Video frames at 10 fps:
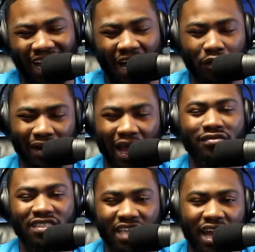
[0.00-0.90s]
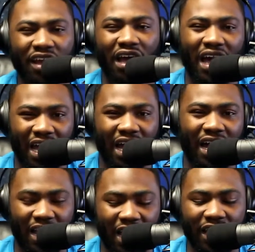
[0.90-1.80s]
would have to say
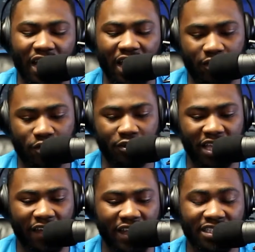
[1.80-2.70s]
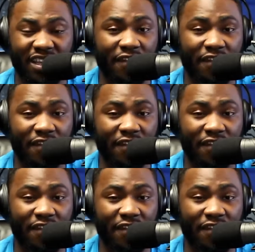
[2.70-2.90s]
I agree with that.